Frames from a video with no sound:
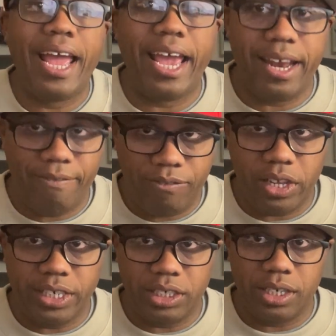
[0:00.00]
and
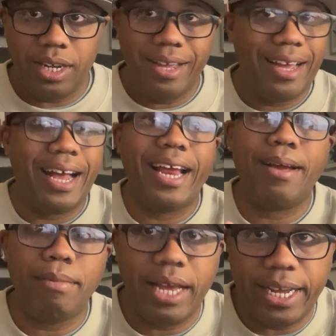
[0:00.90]
inflation. I
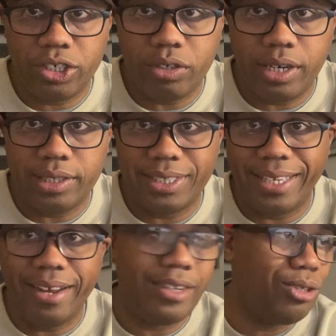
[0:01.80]
am not trying to
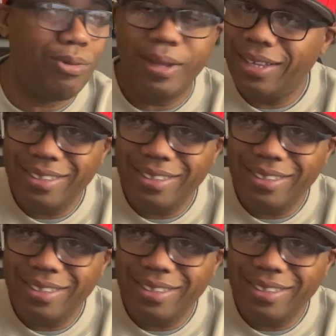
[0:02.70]
scare you.